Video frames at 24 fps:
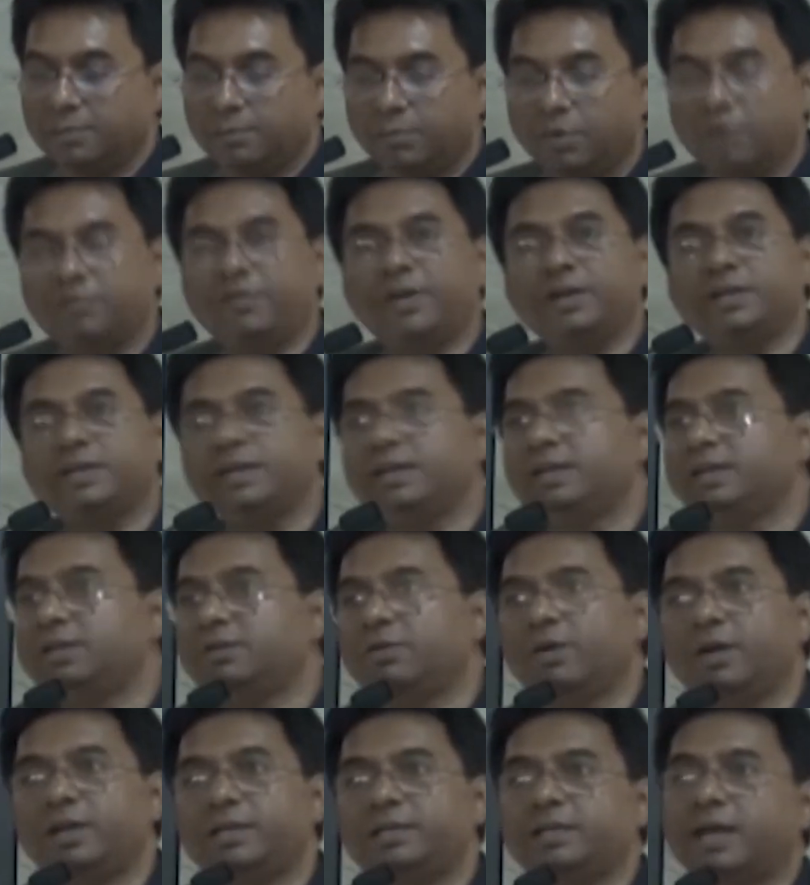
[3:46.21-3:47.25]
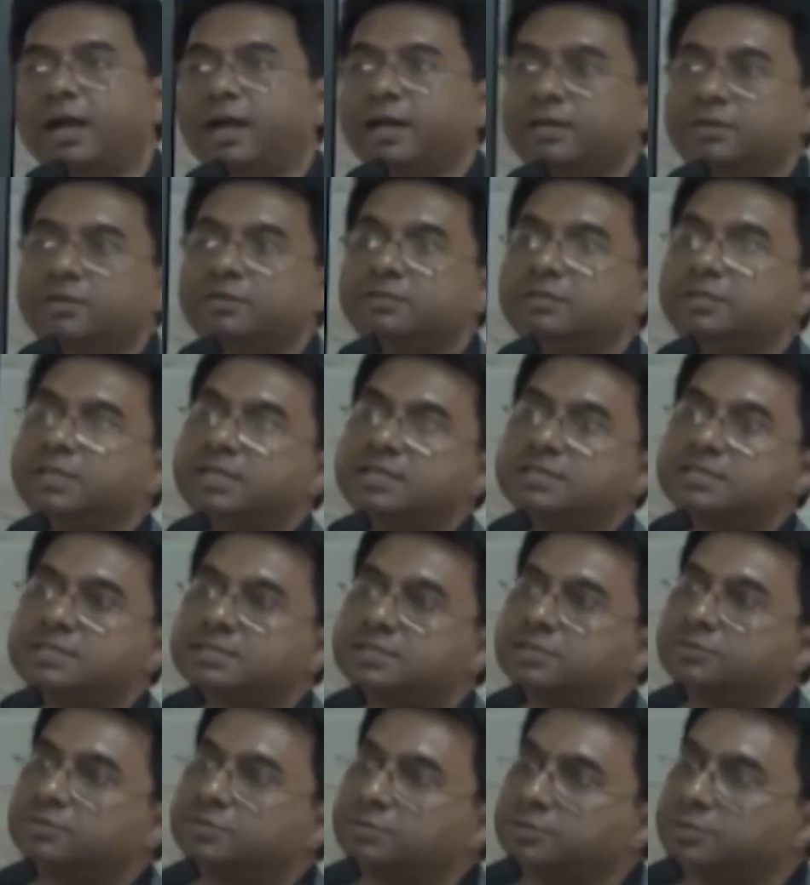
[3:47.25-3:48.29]
Poverty and equality, I know these
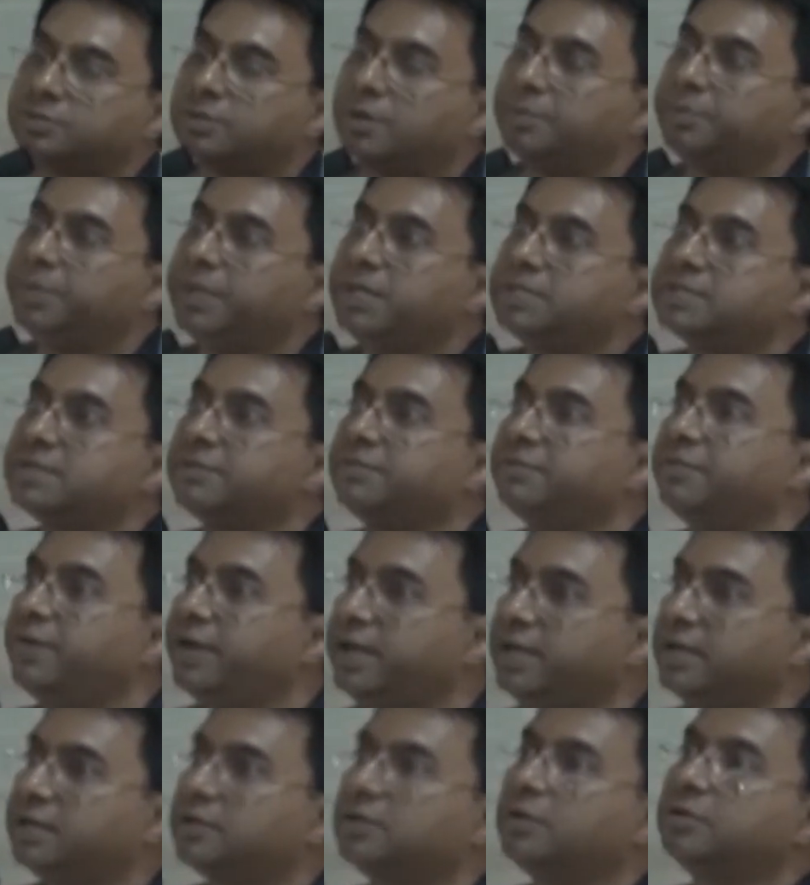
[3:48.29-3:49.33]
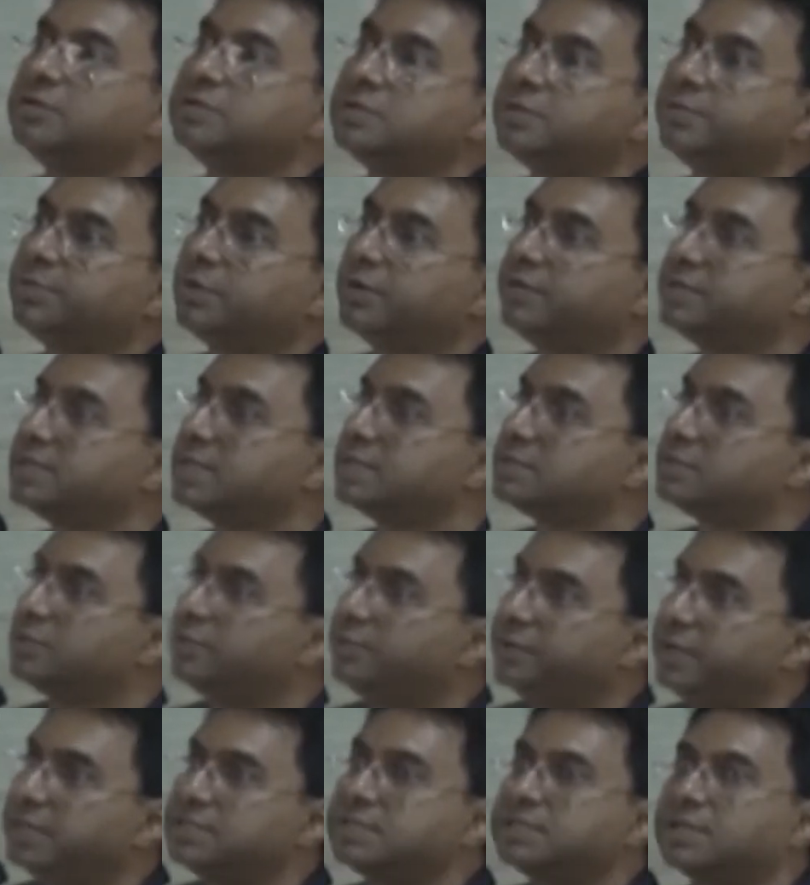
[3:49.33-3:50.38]
two topics are very close to Professor
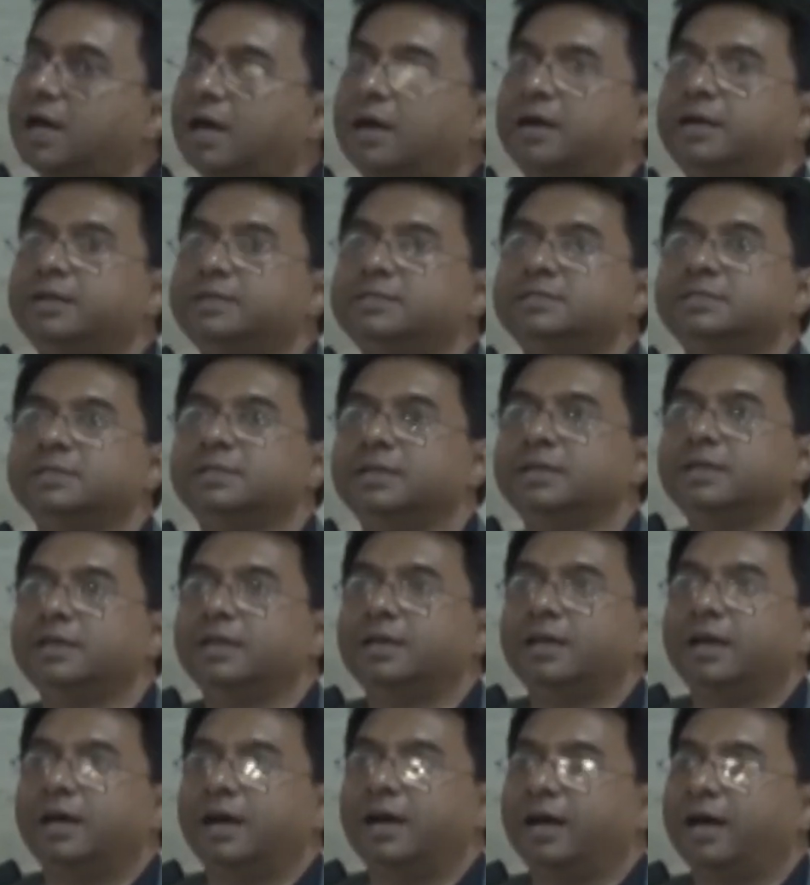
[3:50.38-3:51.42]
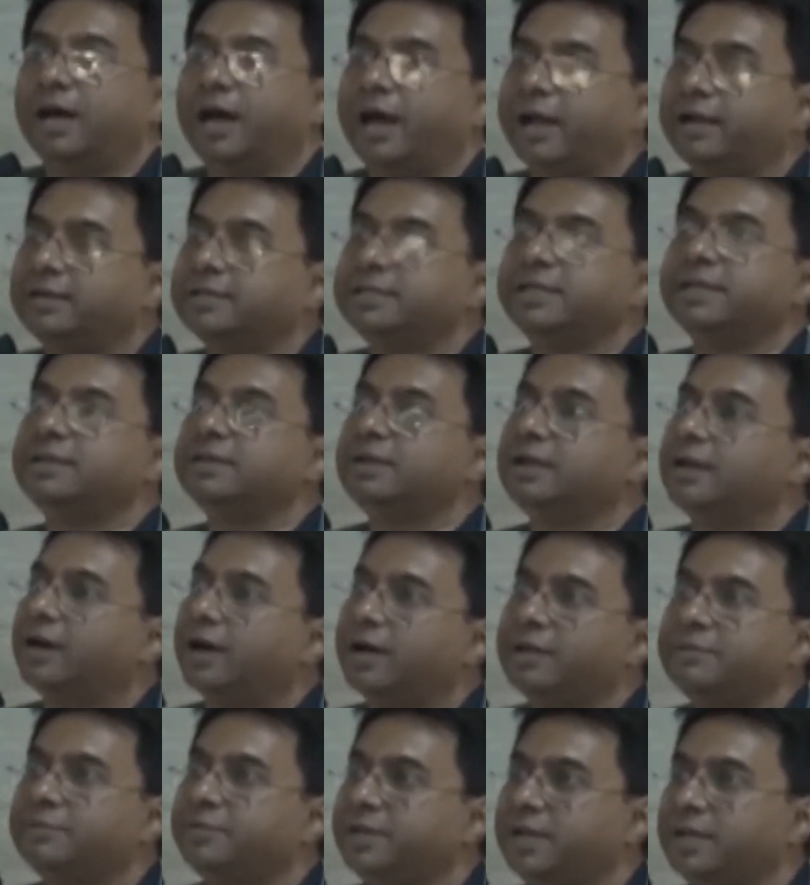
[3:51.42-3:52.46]
Sovan's heart, and then
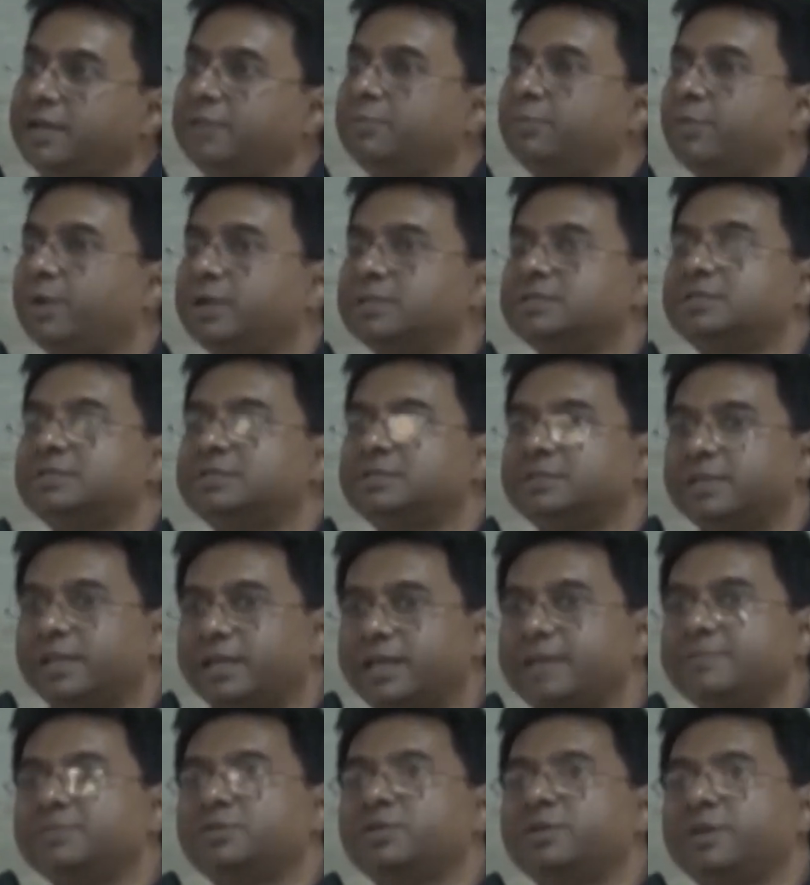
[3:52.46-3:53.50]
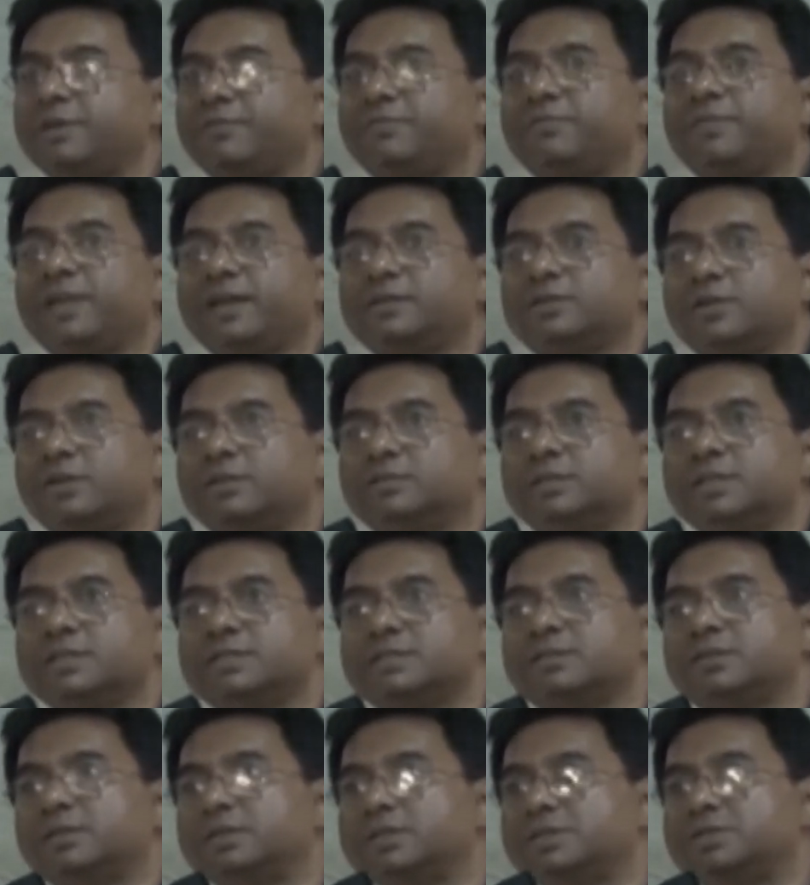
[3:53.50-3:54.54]
I really want him to reflect on
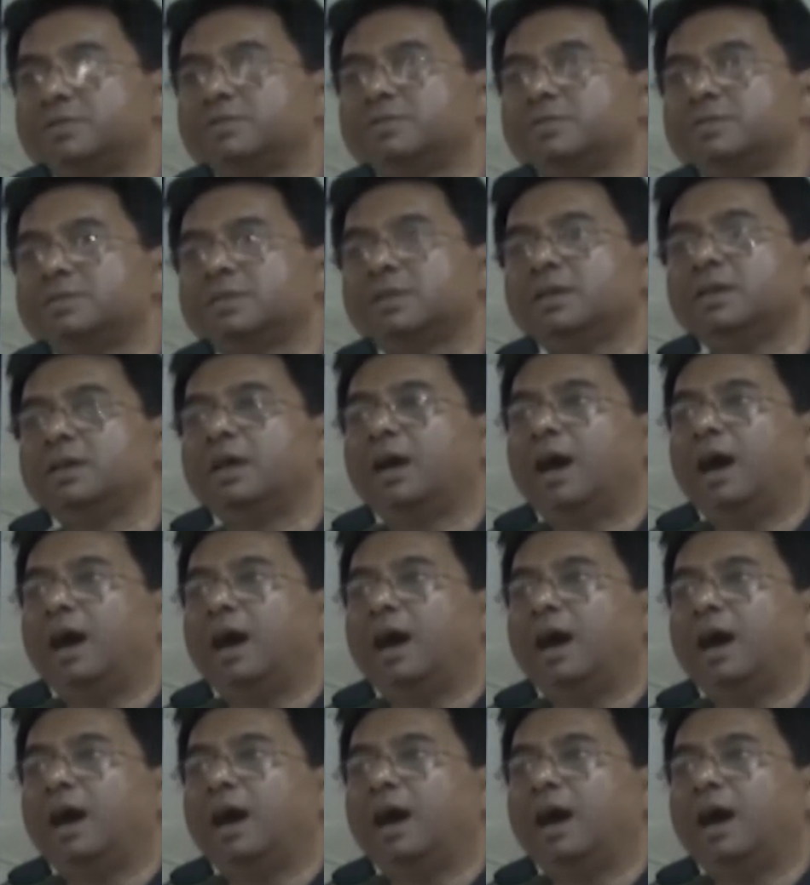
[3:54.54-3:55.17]
these issues.